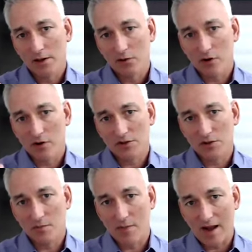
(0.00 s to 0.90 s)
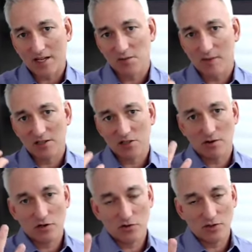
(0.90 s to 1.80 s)
order to maximize our
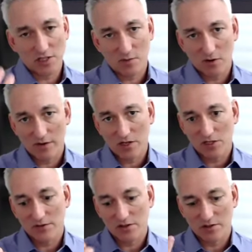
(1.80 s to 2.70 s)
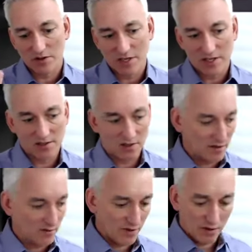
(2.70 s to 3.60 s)
intrinsic motivation. These are the needs
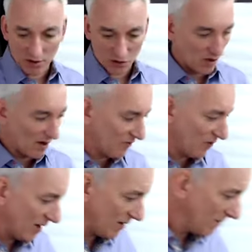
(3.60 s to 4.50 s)
of, here, I'll draw it for you.